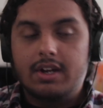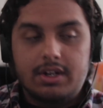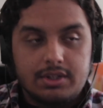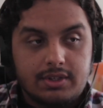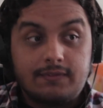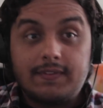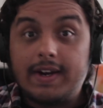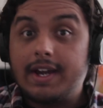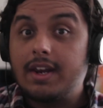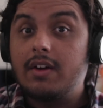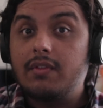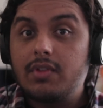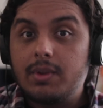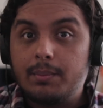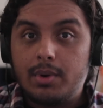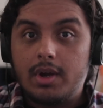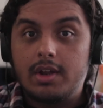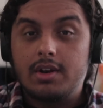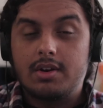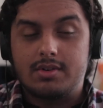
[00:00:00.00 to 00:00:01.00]
the
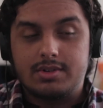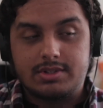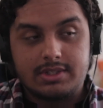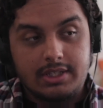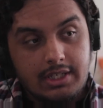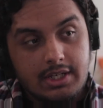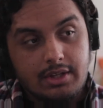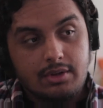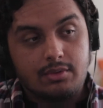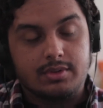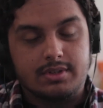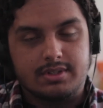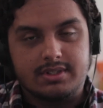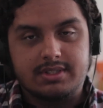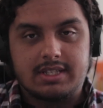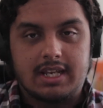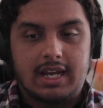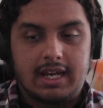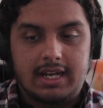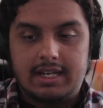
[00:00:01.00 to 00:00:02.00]
Predators, the other
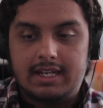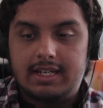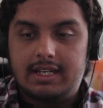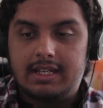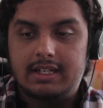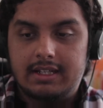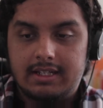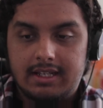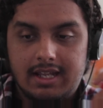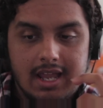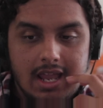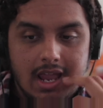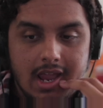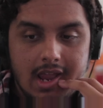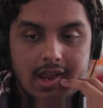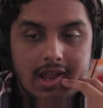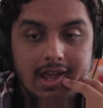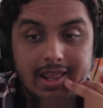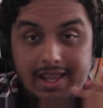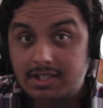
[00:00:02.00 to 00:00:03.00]
ones, and
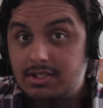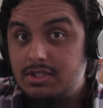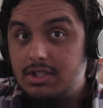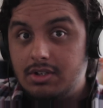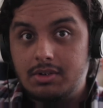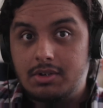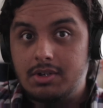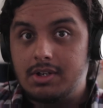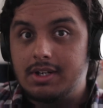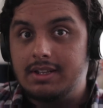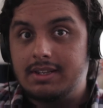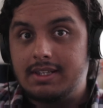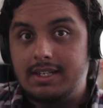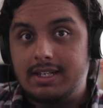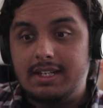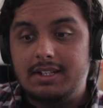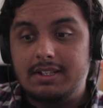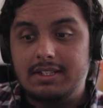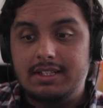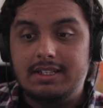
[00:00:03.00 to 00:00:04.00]
that's all good and
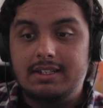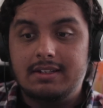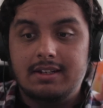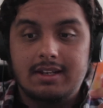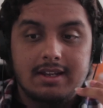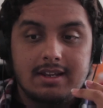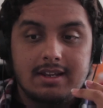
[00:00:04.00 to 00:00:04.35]
dandy.